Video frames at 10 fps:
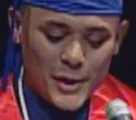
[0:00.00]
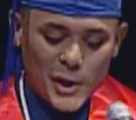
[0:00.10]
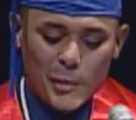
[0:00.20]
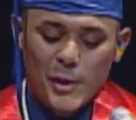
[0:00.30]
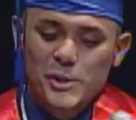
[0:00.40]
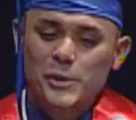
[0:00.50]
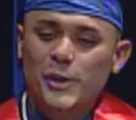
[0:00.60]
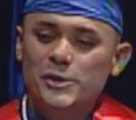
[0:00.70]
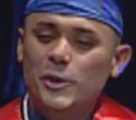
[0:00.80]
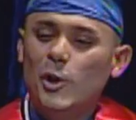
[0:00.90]
About 2
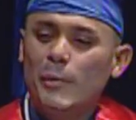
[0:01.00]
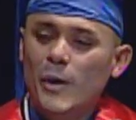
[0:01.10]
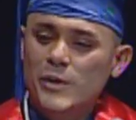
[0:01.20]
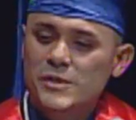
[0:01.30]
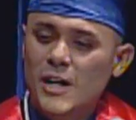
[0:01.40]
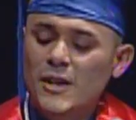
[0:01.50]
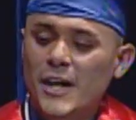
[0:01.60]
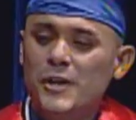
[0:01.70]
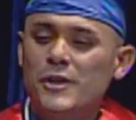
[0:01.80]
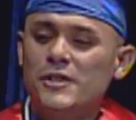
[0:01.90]
years ago, my oldest daughter,
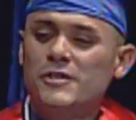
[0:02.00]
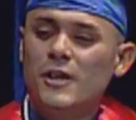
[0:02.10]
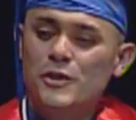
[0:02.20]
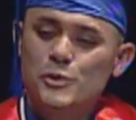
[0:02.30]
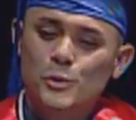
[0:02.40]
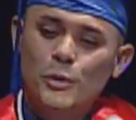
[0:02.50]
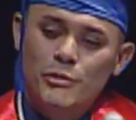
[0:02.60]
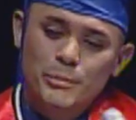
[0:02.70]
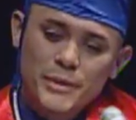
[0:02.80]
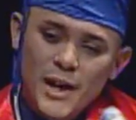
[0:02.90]
Adrienne, started school, and
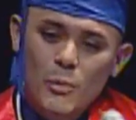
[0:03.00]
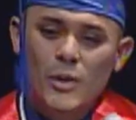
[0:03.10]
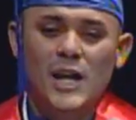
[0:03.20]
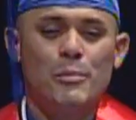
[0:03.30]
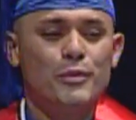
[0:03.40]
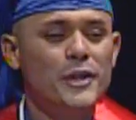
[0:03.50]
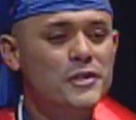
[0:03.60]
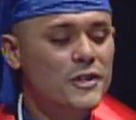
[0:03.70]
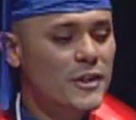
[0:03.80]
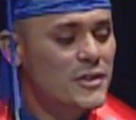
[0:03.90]
from day one, I preached
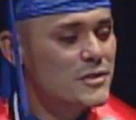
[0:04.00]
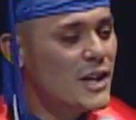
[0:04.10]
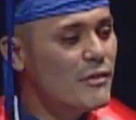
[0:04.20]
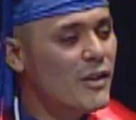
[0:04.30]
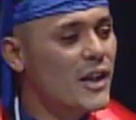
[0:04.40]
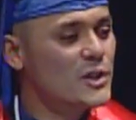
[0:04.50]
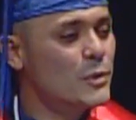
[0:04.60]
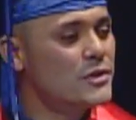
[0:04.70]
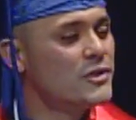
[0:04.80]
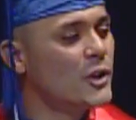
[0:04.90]
to her the same values that were
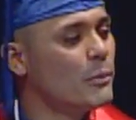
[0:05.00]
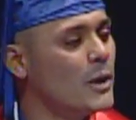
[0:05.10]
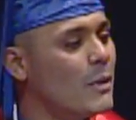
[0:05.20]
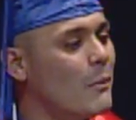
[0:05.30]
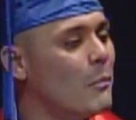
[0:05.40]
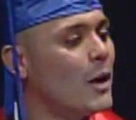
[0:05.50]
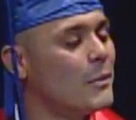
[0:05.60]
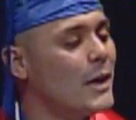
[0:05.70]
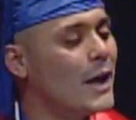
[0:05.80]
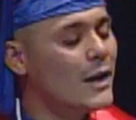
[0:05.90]
instilled in me by my mom
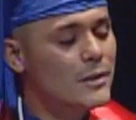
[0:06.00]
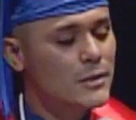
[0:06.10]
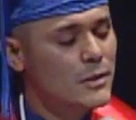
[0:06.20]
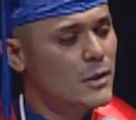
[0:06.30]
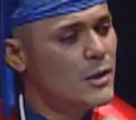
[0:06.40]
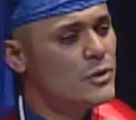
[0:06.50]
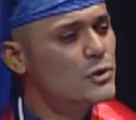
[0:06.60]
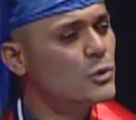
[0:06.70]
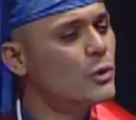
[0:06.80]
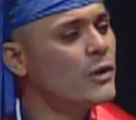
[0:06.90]
and dad.
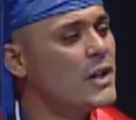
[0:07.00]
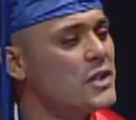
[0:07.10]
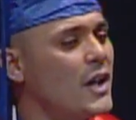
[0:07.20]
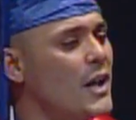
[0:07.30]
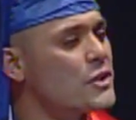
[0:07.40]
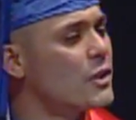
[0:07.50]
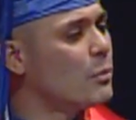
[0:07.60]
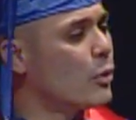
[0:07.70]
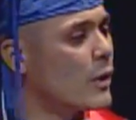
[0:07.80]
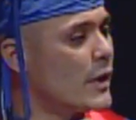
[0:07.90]
School and education are
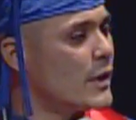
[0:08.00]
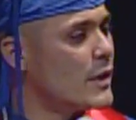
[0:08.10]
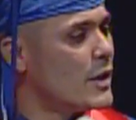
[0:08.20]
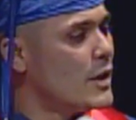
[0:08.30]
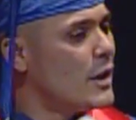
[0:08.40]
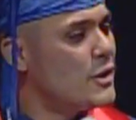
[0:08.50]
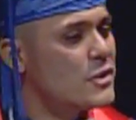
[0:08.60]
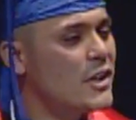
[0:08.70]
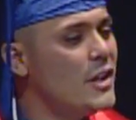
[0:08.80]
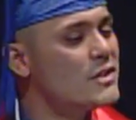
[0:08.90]
important. It's your
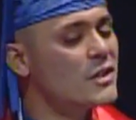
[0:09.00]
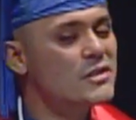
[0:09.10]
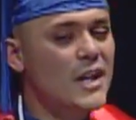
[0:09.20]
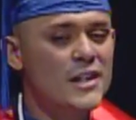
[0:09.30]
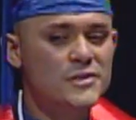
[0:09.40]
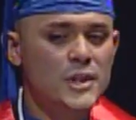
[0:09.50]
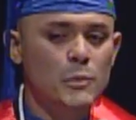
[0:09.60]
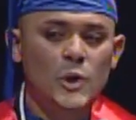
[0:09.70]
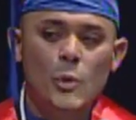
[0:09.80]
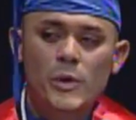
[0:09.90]
key to success and
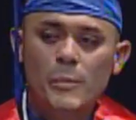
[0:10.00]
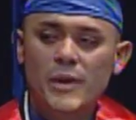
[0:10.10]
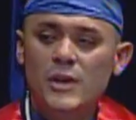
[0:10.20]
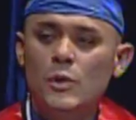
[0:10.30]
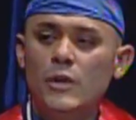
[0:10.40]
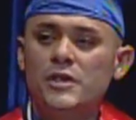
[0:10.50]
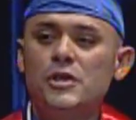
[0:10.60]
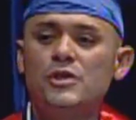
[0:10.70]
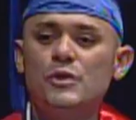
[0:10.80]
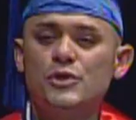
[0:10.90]
will open up any door that you
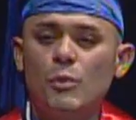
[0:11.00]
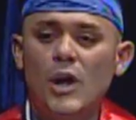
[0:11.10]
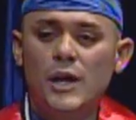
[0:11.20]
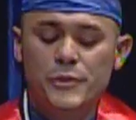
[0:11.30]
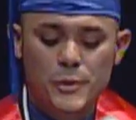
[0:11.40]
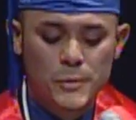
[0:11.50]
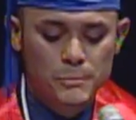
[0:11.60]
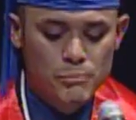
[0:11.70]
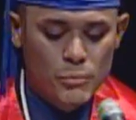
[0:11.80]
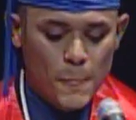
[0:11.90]
choose to walk through.
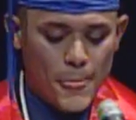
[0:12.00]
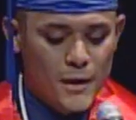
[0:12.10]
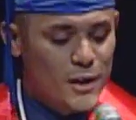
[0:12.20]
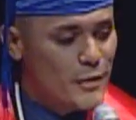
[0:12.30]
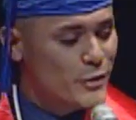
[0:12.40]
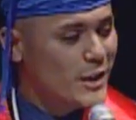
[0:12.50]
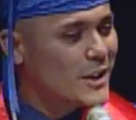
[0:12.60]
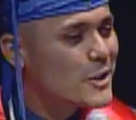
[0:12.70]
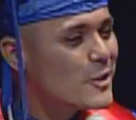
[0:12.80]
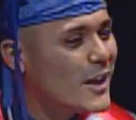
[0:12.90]
If you get
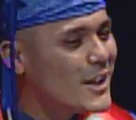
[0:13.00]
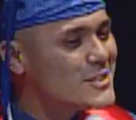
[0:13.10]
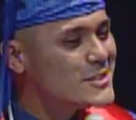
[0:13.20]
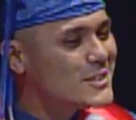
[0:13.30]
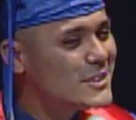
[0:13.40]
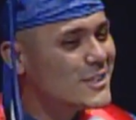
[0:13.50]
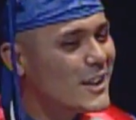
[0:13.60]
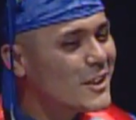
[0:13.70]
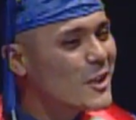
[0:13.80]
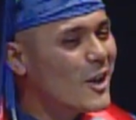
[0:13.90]
good grades and get
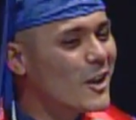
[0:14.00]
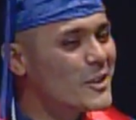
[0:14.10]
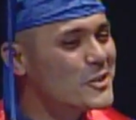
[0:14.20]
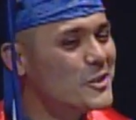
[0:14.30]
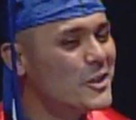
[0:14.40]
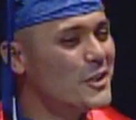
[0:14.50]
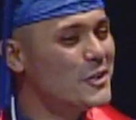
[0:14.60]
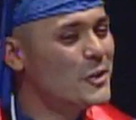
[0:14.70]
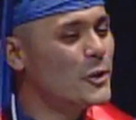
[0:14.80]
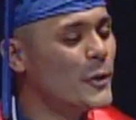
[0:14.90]
into college,
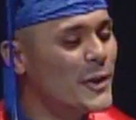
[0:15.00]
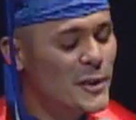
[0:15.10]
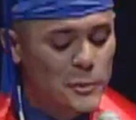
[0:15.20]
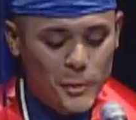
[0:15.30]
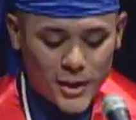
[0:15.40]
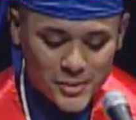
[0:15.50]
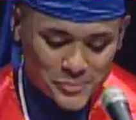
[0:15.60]
you can do anything you want.